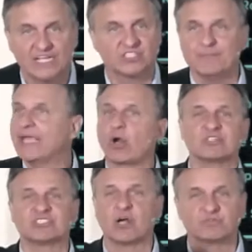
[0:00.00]
to make
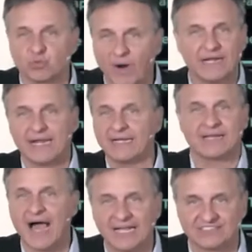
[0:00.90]
ourselves right in
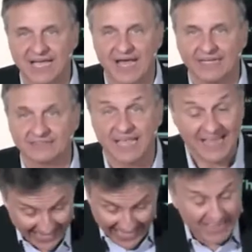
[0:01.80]
God's eyes.
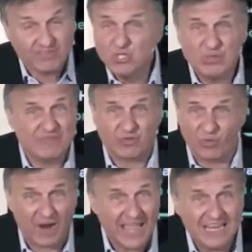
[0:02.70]
Haven't you even
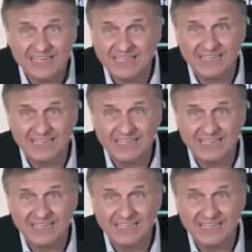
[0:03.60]
read?